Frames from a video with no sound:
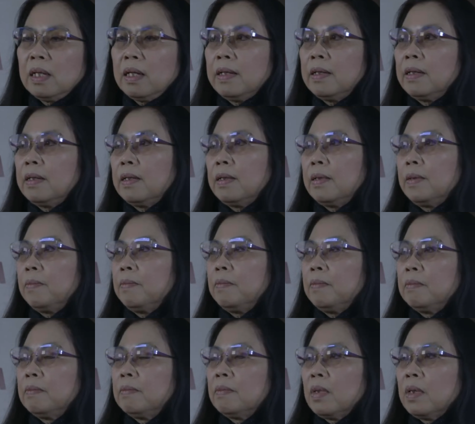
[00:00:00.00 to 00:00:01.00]
um,
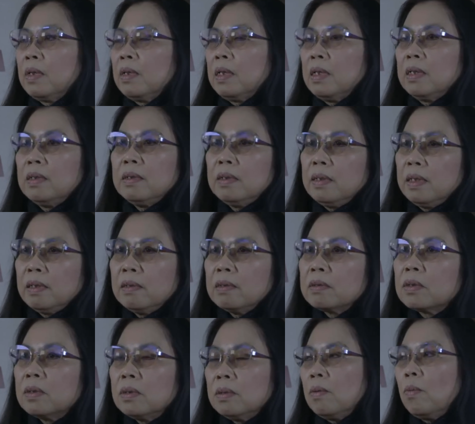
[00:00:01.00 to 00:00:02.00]

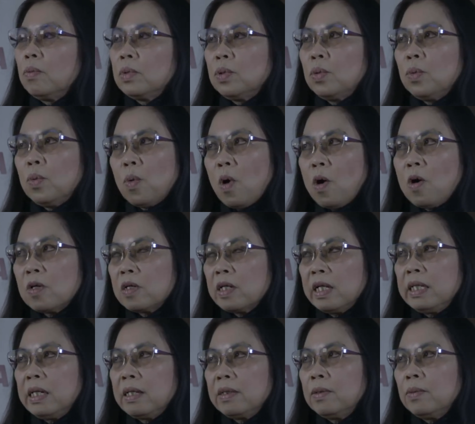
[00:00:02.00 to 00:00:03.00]
to walk,
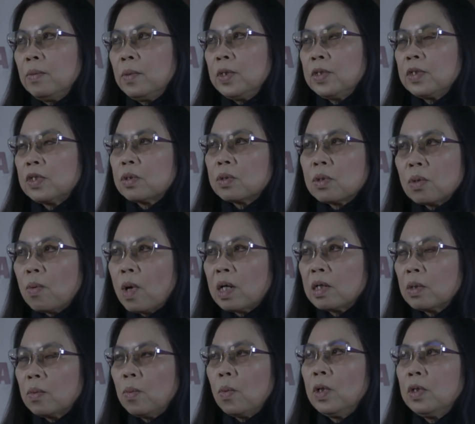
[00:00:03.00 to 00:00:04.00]
in other words,
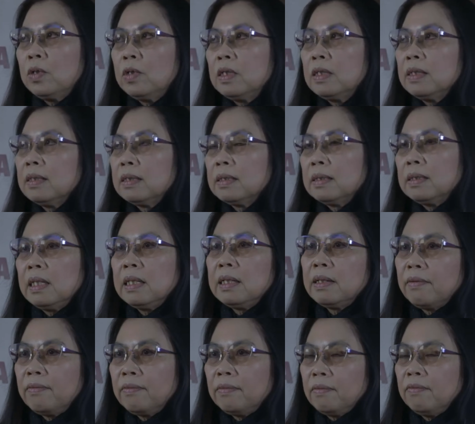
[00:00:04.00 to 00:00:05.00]
toward the world in
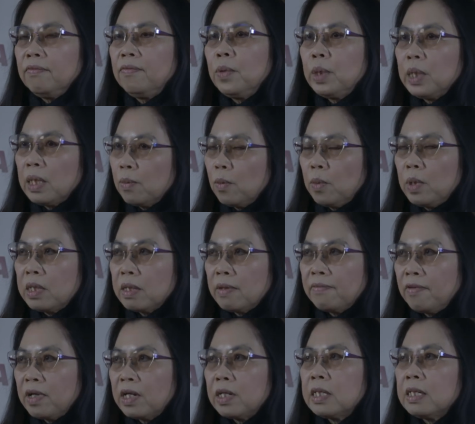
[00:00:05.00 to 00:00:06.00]
a, with a
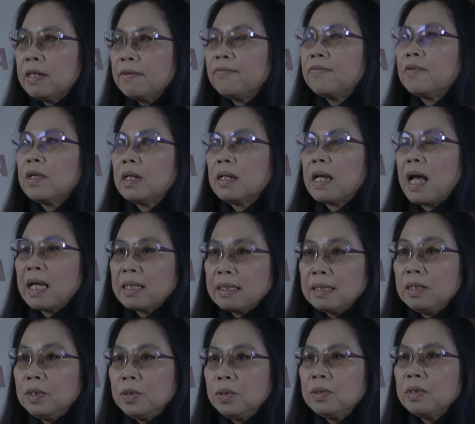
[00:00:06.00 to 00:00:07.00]
very different
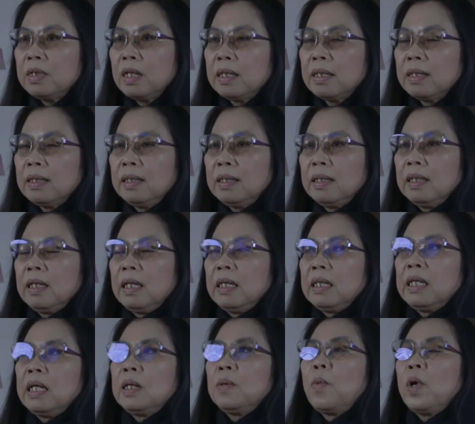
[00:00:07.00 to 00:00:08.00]
attitude
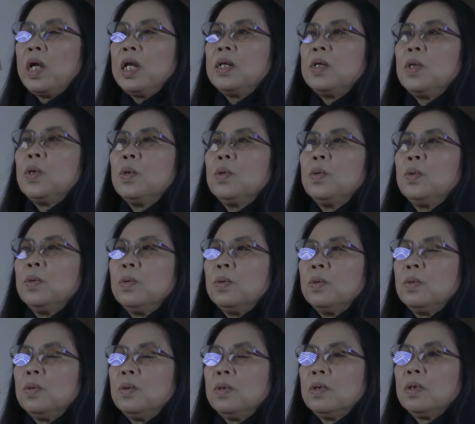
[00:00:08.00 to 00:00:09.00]
than when
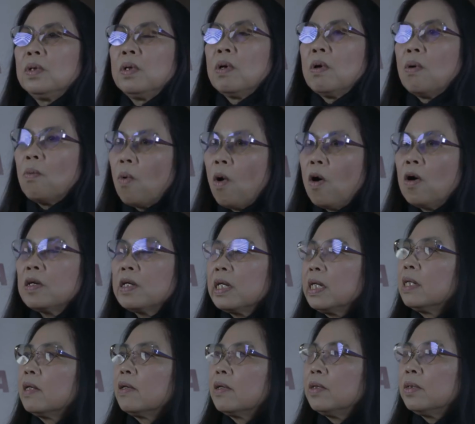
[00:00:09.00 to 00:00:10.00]
you walk
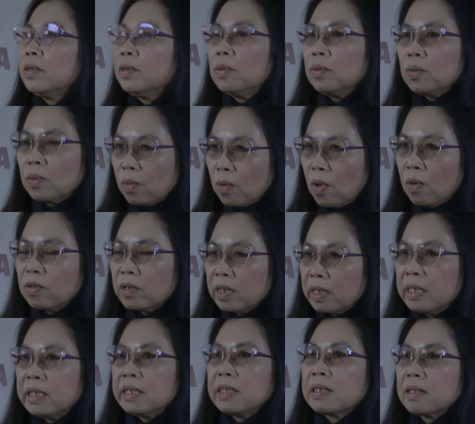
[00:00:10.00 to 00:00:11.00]
in order to, quote,
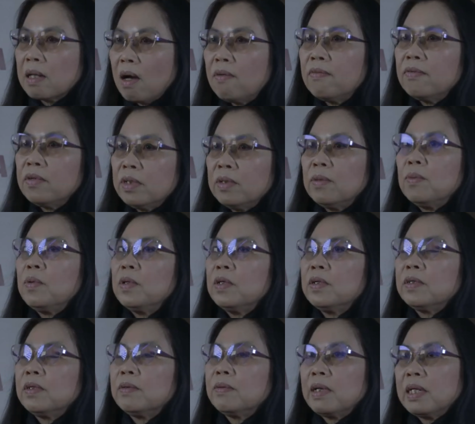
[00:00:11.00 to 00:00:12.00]
discover the
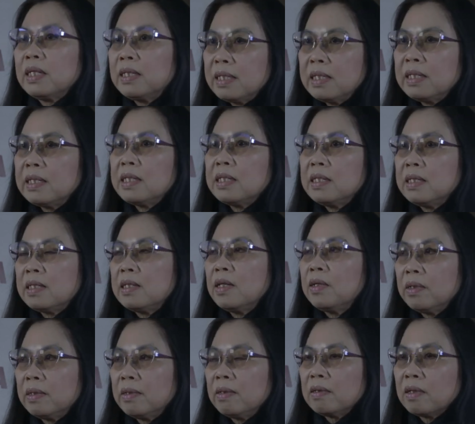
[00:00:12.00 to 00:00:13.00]
world, right? This is
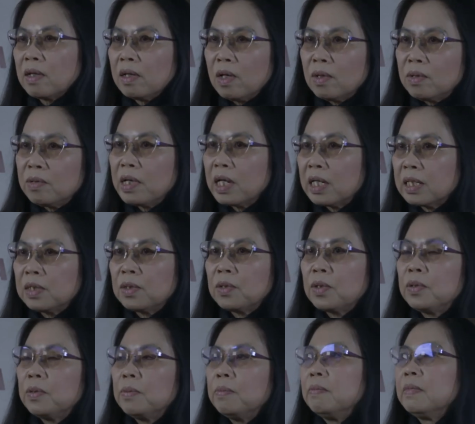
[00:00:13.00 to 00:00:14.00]
the colonial
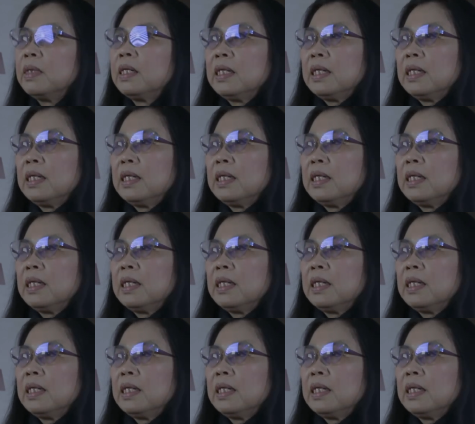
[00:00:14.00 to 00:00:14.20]
term.